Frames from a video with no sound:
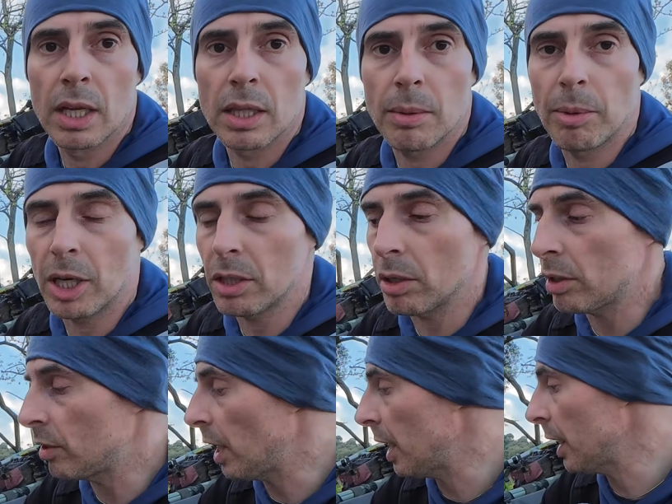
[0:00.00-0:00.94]
The
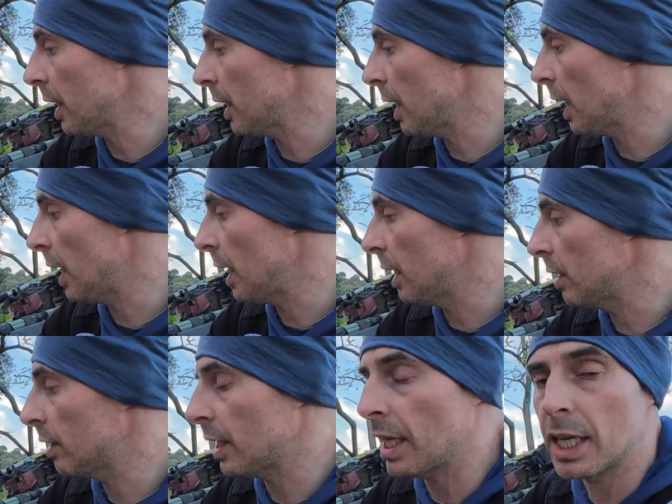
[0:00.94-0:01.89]
bottles are in
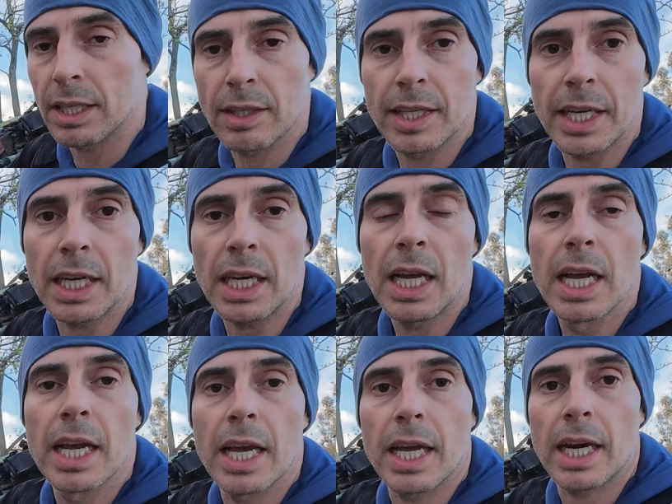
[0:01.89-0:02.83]
stainless steel
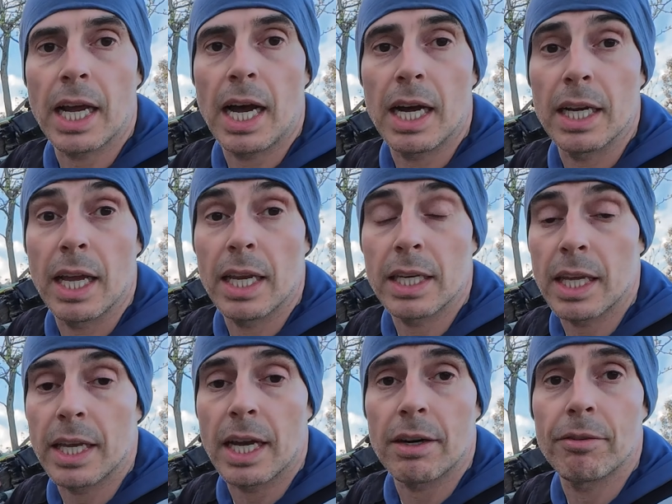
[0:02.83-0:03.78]
and
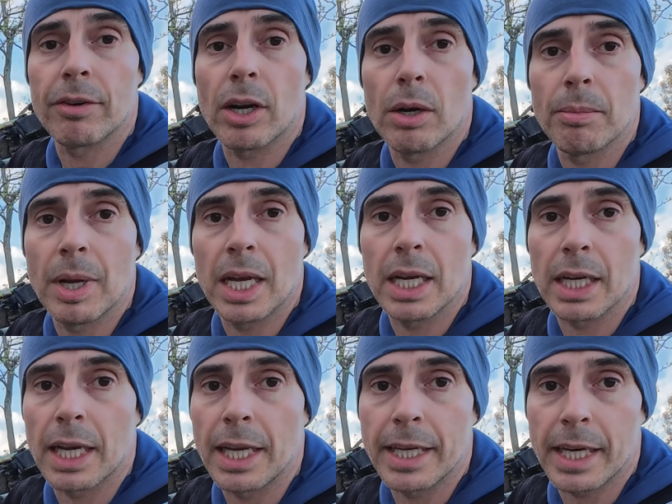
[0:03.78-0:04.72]
they are from
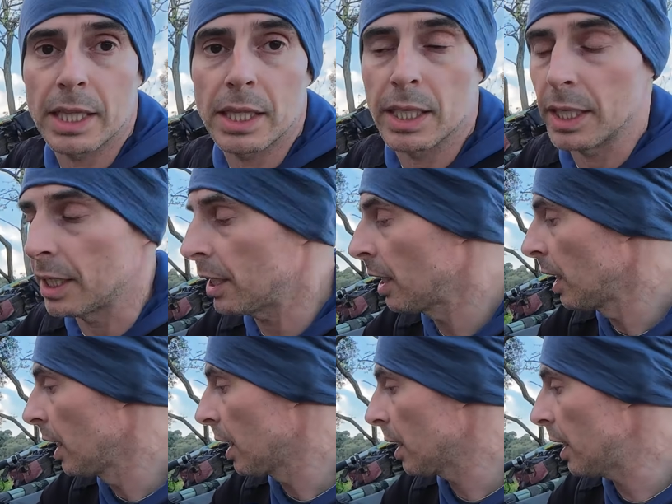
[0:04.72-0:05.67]
Clean Canteen.
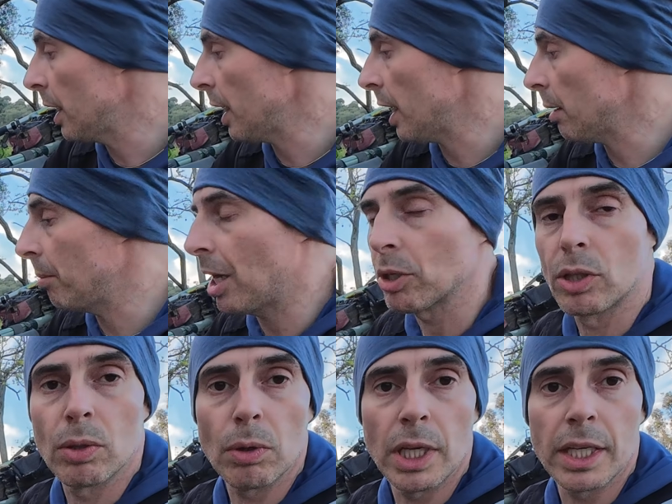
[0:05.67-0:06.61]
They are
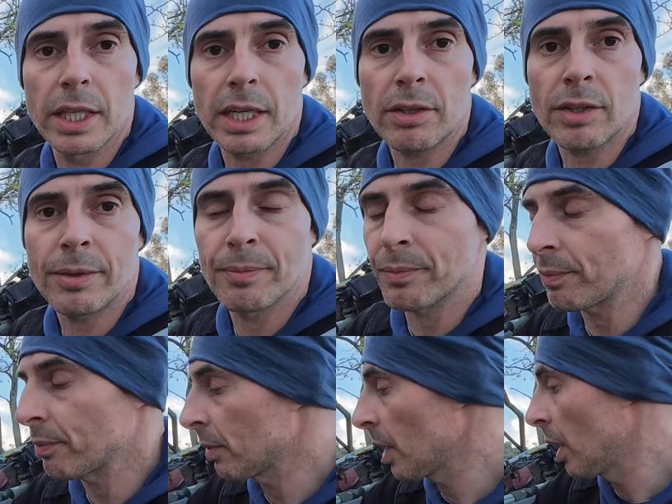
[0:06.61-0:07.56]
about 2 liters
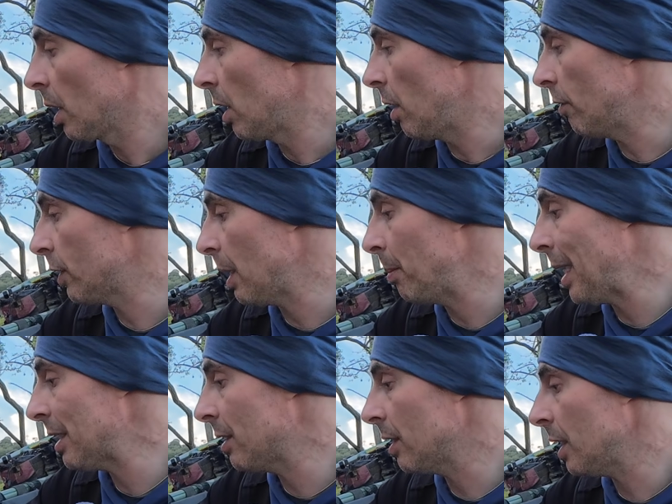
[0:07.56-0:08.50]
of
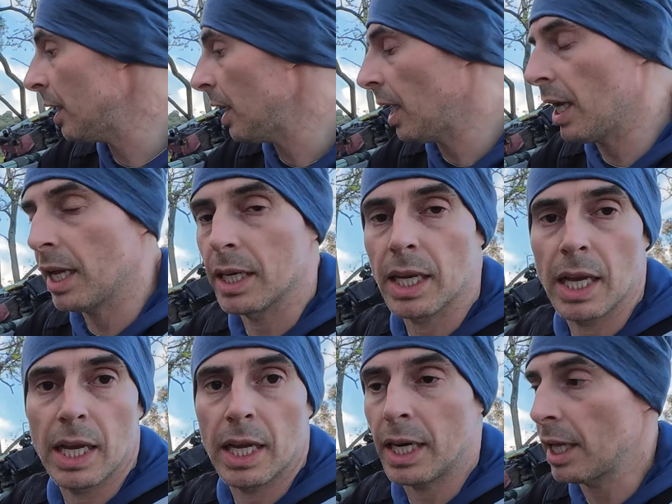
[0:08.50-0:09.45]
capacity, and
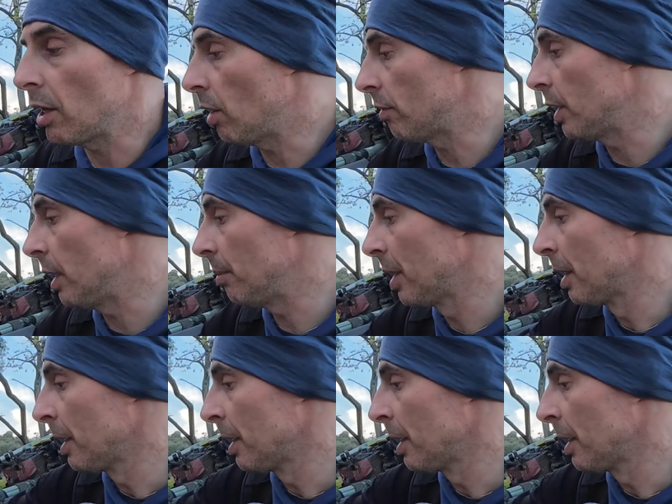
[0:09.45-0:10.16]
I love them.